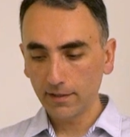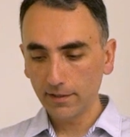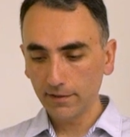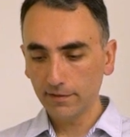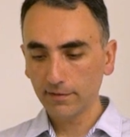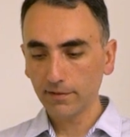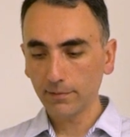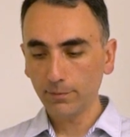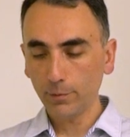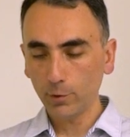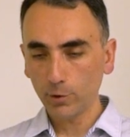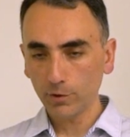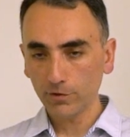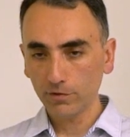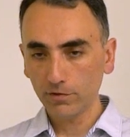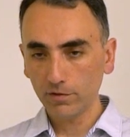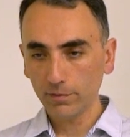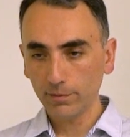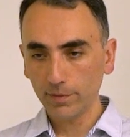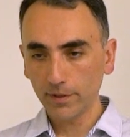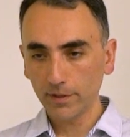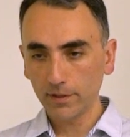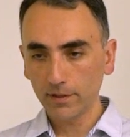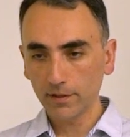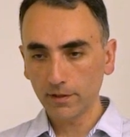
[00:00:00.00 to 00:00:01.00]
this is supposed to
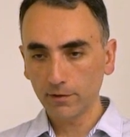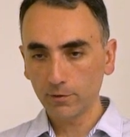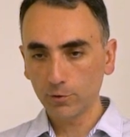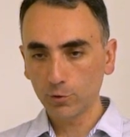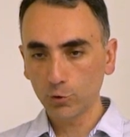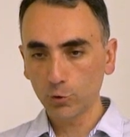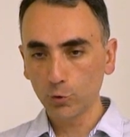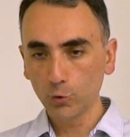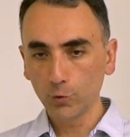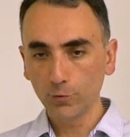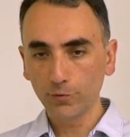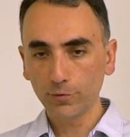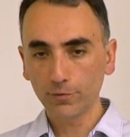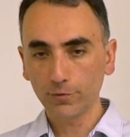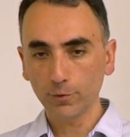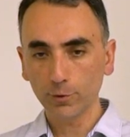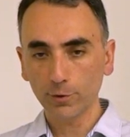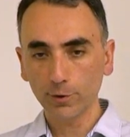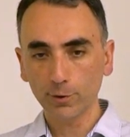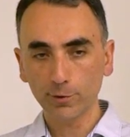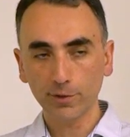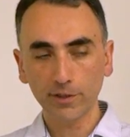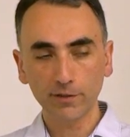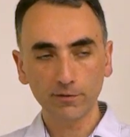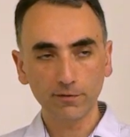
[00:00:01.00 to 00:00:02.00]
be the truth for
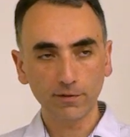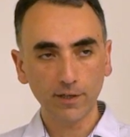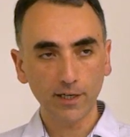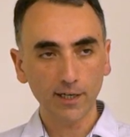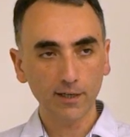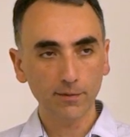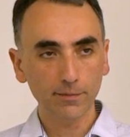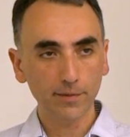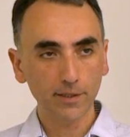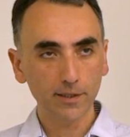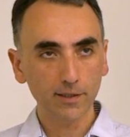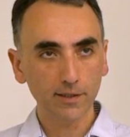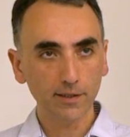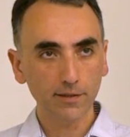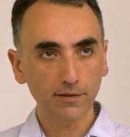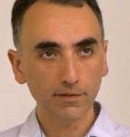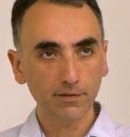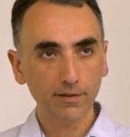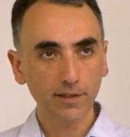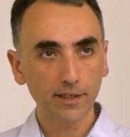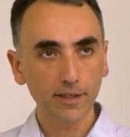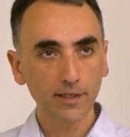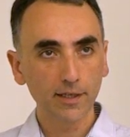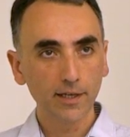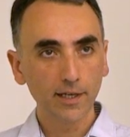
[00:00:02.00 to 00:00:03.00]
your environment, let's
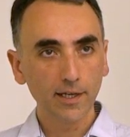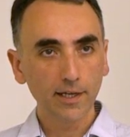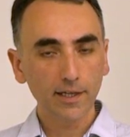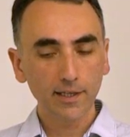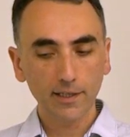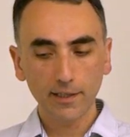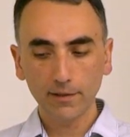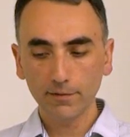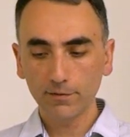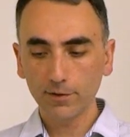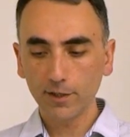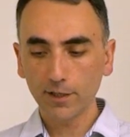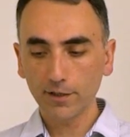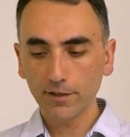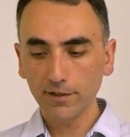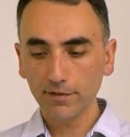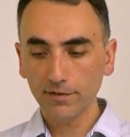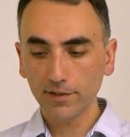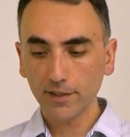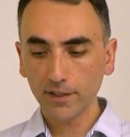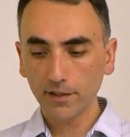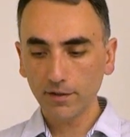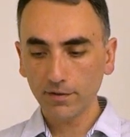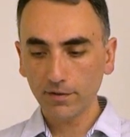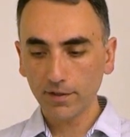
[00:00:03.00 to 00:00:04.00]
say. If there is
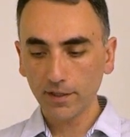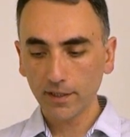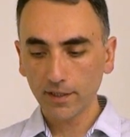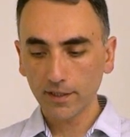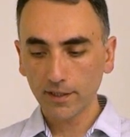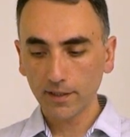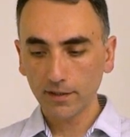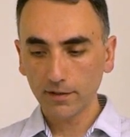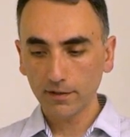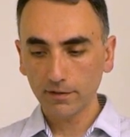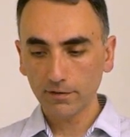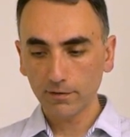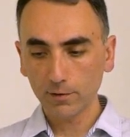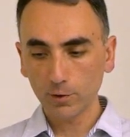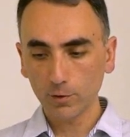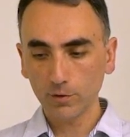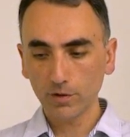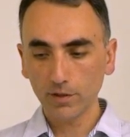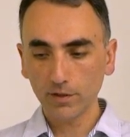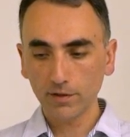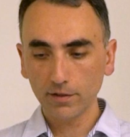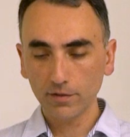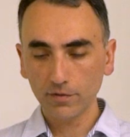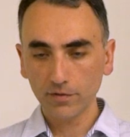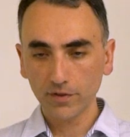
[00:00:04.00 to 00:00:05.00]
anything that is
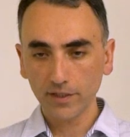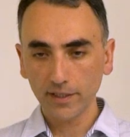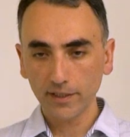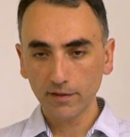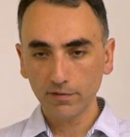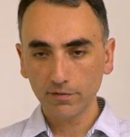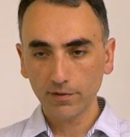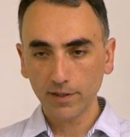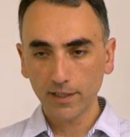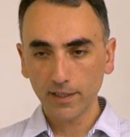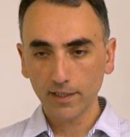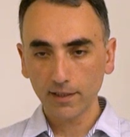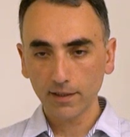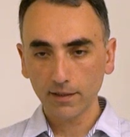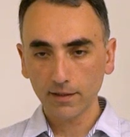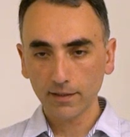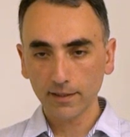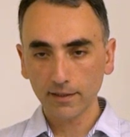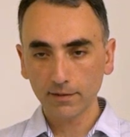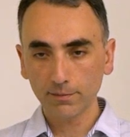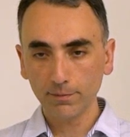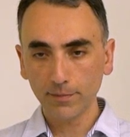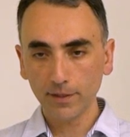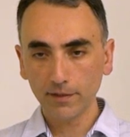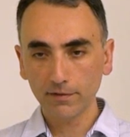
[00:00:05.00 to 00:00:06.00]
not in the state file,
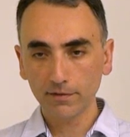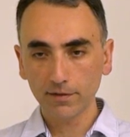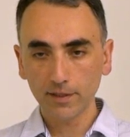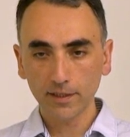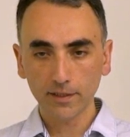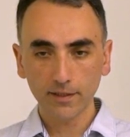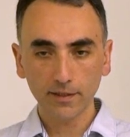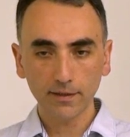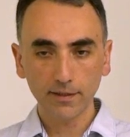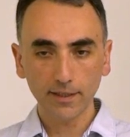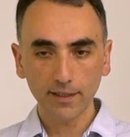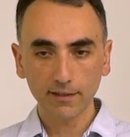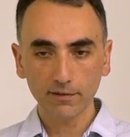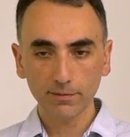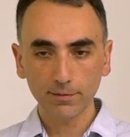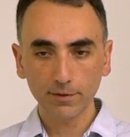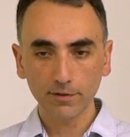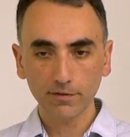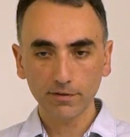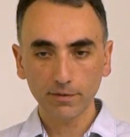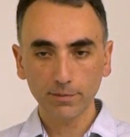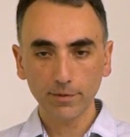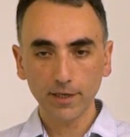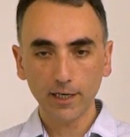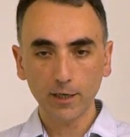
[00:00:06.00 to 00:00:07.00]
that means that it has been
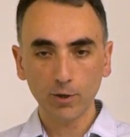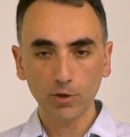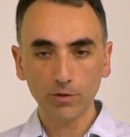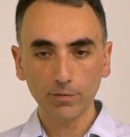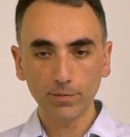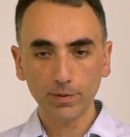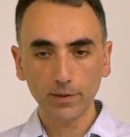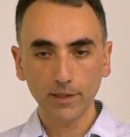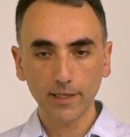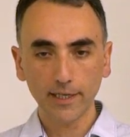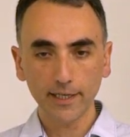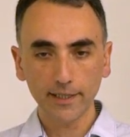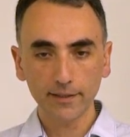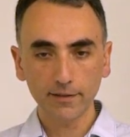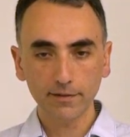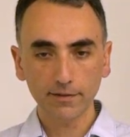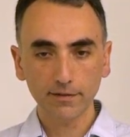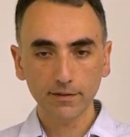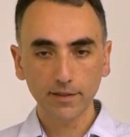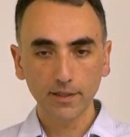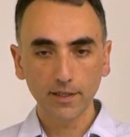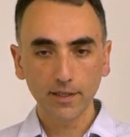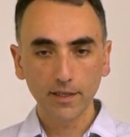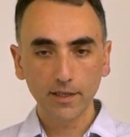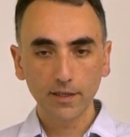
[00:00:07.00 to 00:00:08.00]
somehow applied
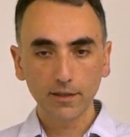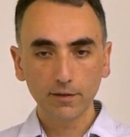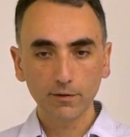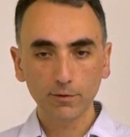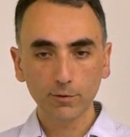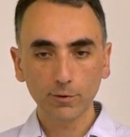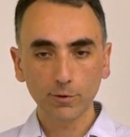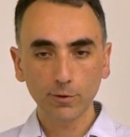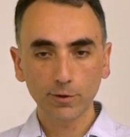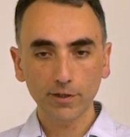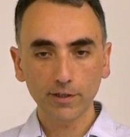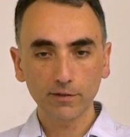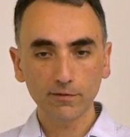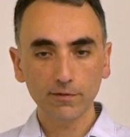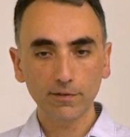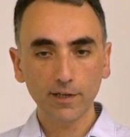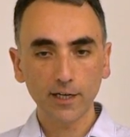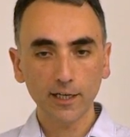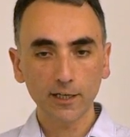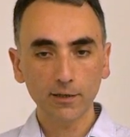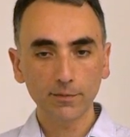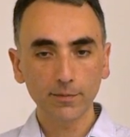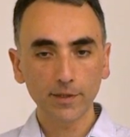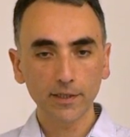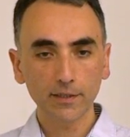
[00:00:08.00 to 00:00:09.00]
to your
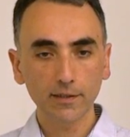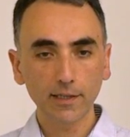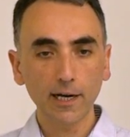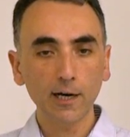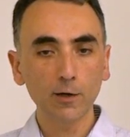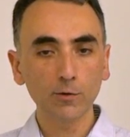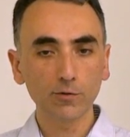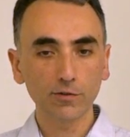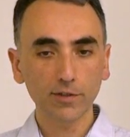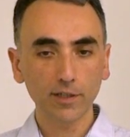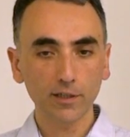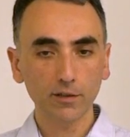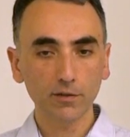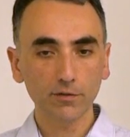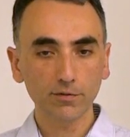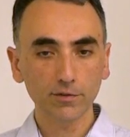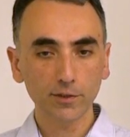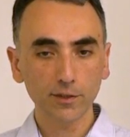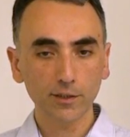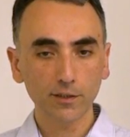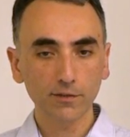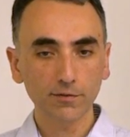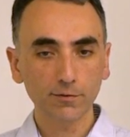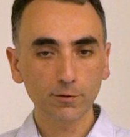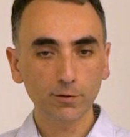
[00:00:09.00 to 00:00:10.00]
environment outside of
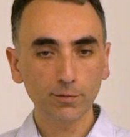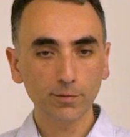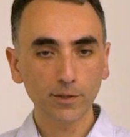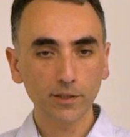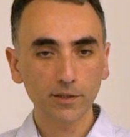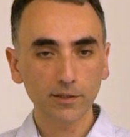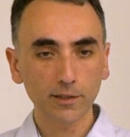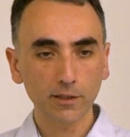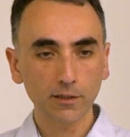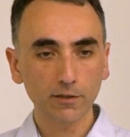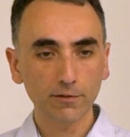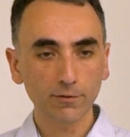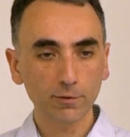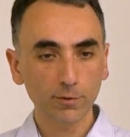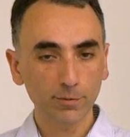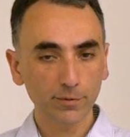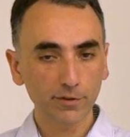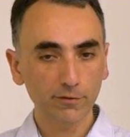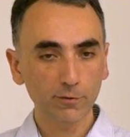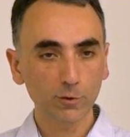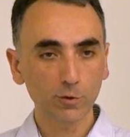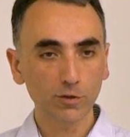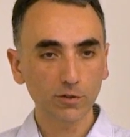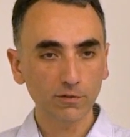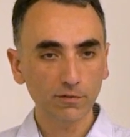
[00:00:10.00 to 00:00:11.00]
Terraform that Terraform
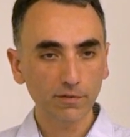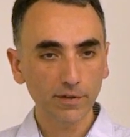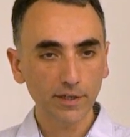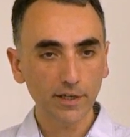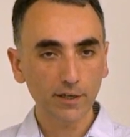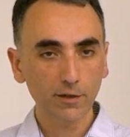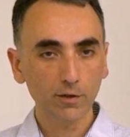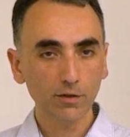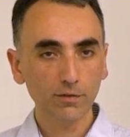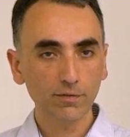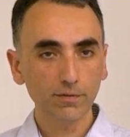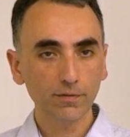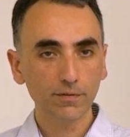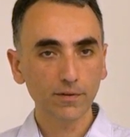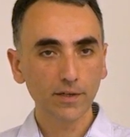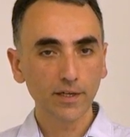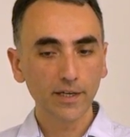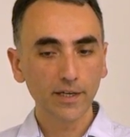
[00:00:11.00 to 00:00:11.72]
is not aware of.